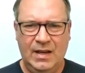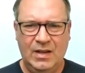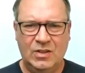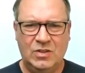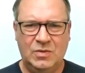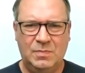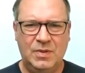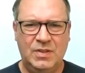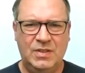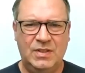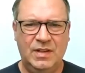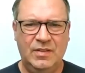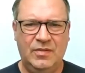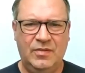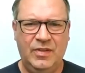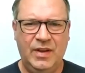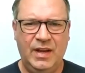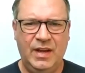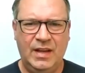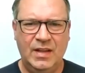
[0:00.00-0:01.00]

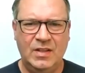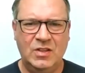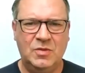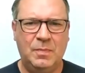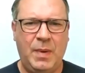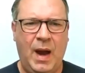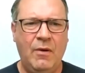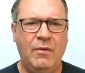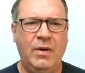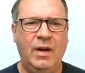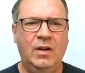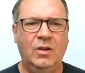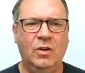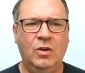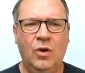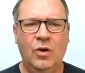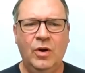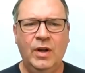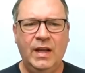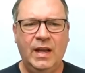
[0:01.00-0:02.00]
specific inspiring
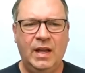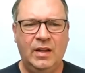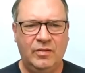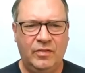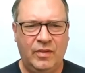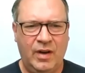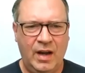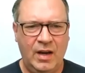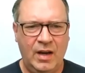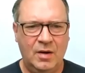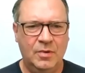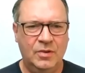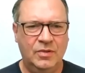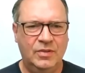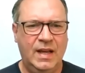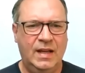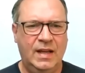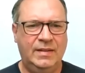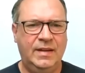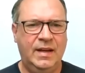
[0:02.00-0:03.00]
learning
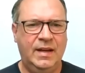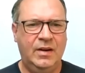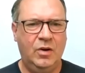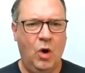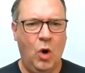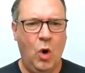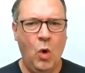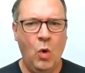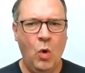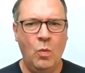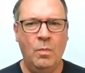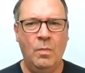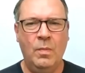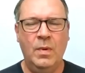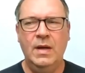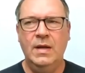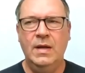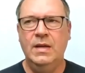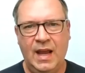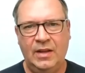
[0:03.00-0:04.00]
environment at their home.
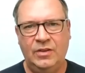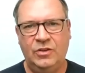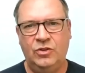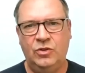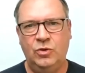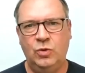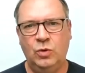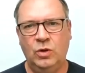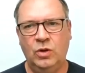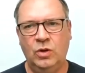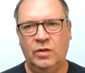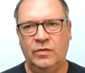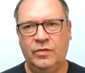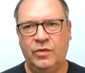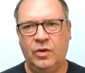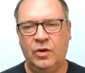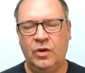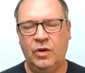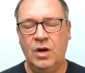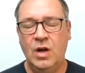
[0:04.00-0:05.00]
They had to look
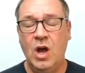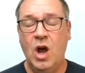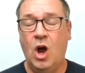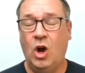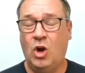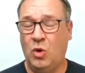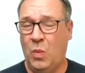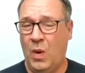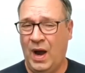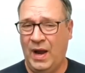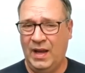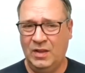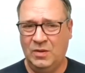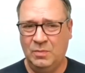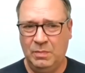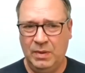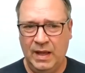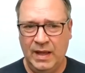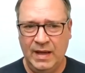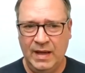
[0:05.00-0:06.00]
for a
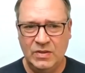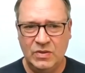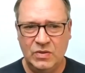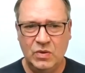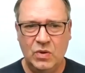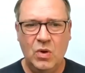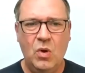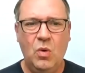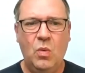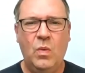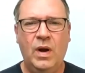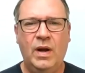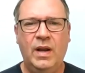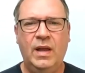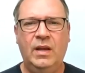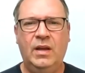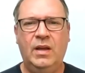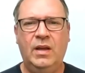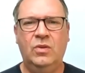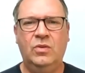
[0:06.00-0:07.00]
quiet place where
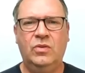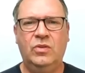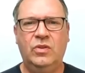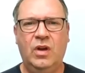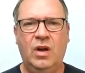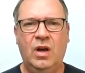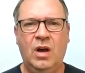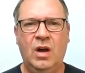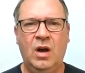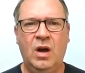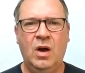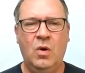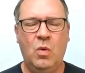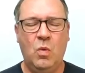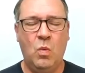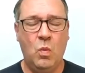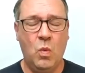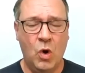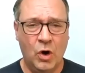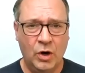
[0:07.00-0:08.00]
they could
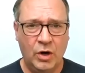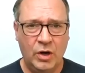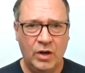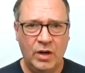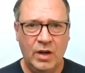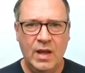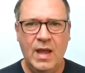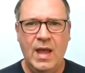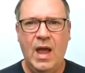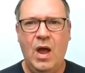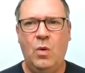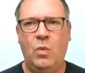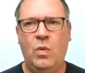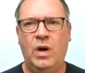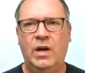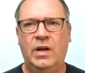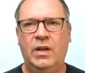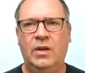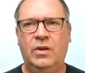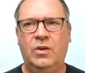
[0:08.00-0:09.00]
work,
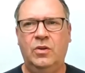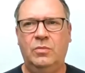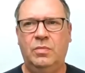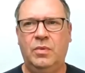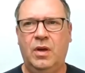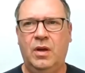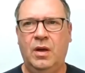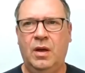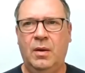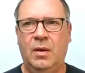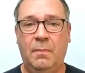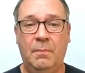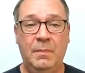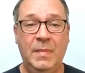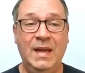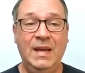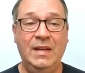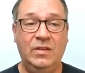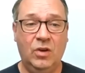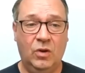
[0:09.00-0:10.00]
where they could
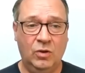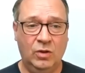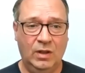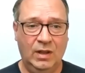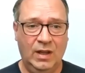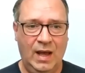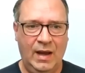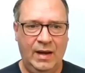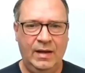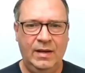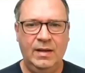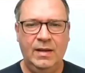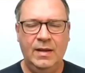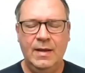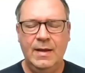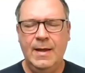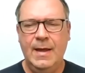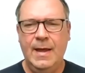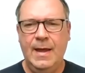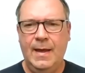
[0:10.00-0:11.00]
meet online,
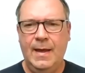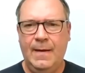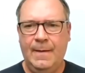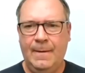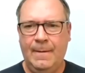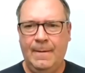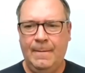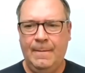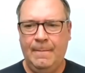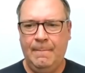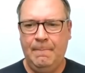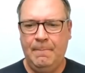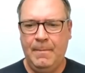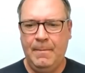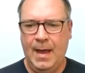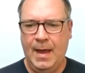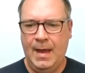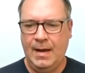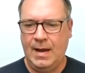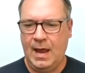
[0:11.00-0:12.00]

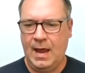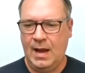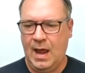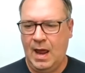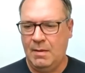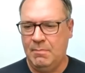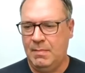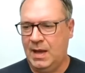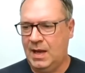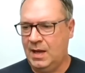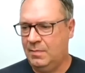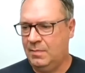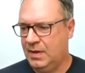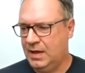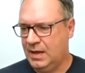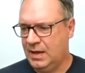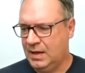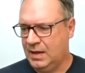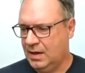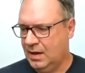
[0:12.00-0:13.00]
and
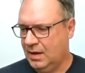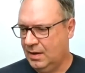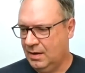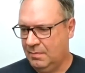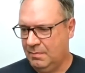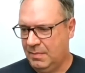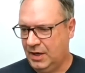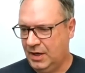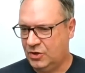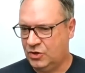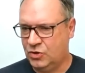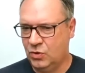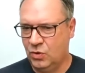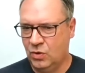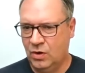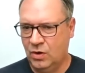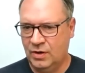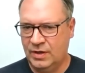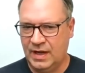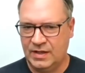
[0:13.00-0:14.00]
maybe make
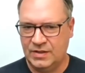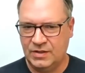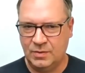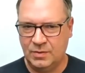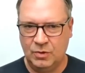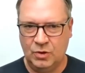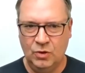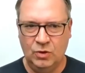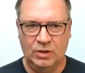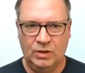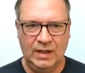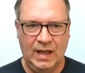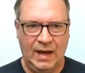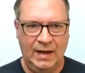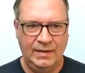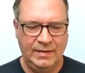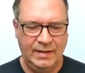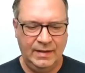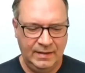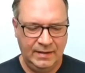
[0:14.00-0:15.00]
sure there's some good
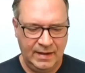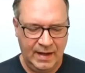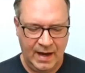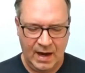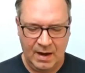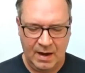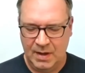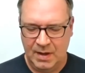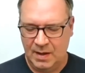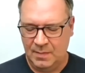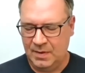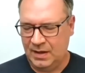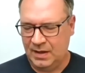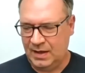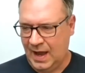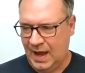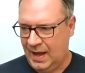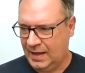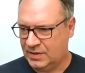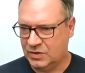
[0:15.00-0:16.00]
lighting there,
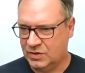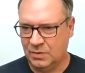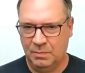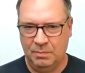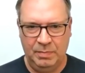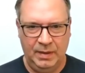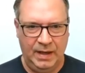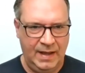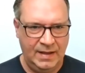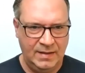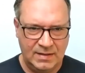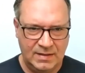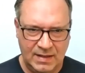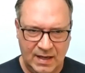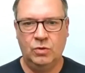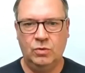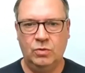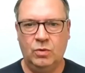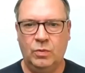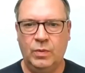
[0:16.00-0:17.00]
maybe add some plants,
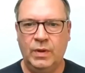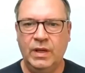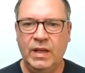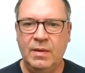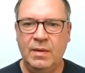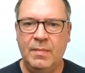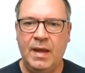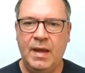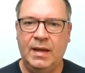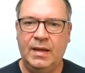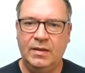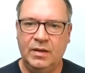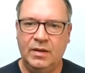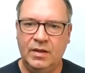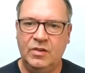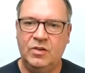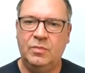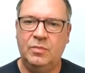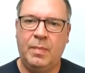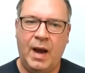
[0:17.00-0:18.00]
so really make it an
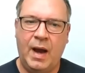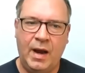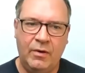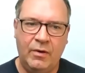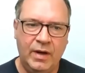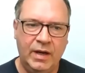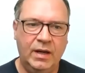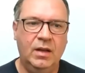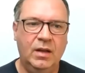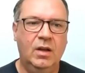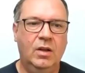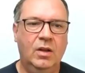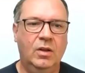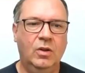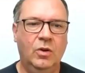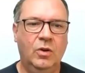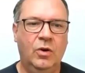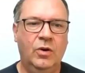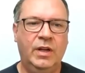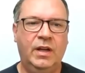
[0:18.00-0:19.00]
inspiring
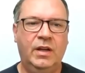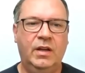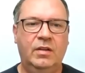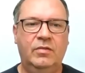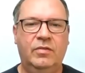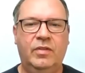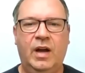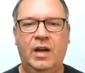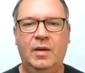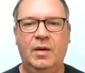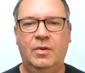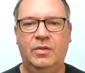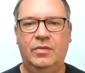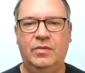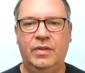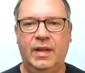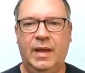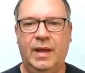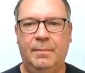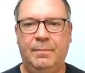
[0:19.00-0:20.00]
learning environment
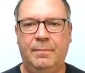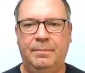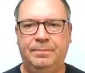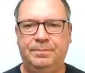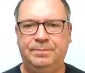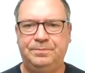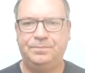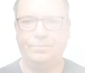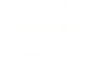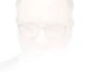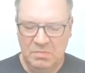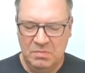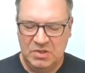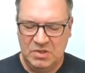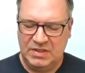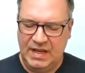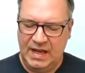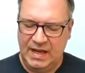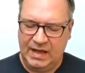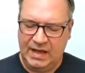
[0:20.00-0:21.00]
for them. A
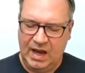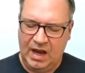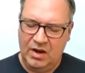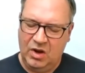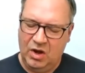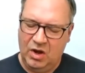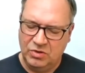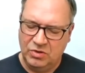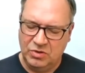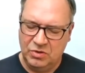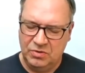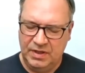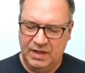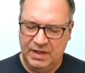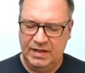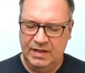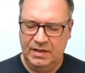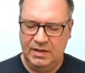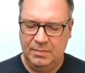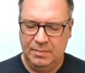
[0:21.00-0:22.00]
mistake I also
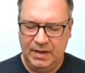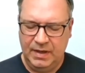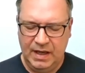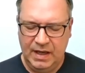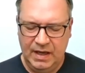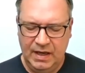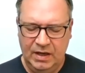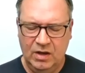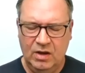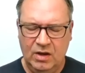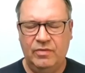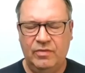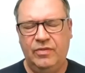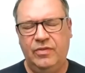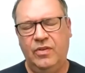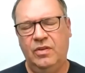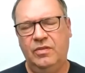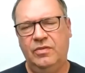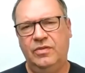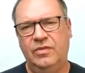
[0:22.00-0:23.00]
did in the beginning of
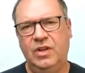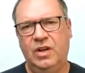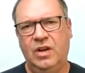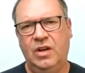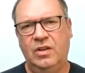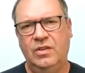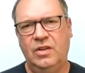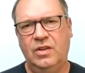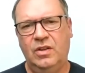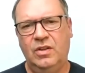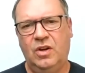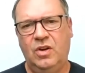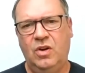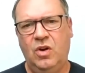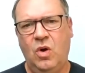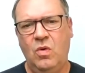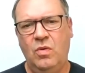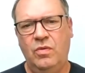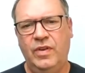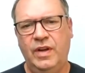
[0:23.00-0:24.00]
the
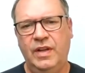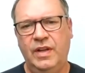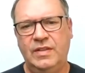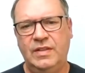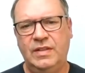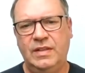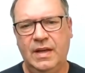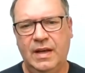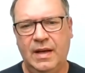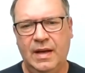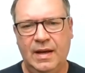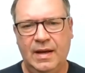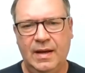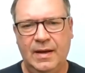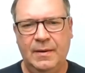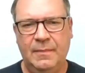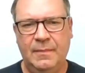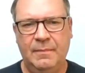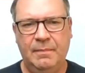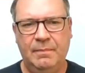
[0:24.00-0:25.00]
COVID
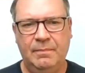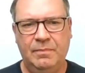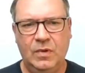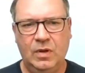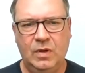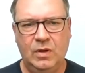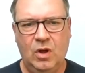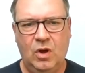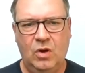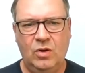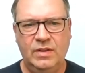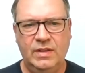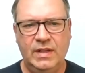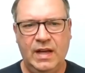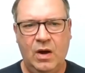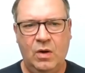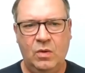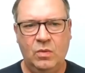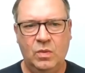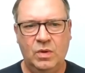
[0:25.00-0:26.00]

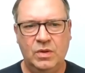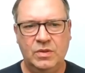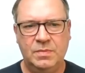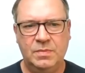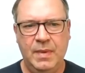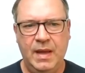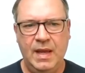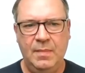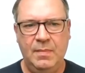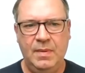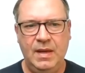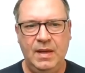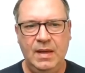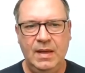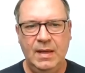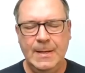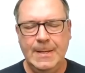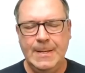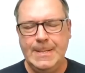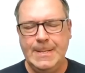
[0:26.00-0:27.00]
lockdown was
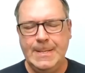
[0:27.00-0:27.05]
maybe